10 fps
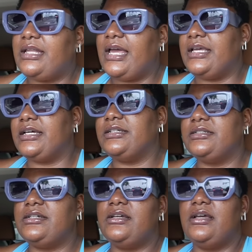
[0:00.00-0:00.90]
like,
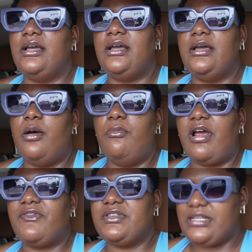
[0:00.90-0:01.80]

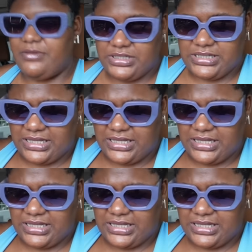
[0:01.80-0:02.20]
breakfast sandwiches.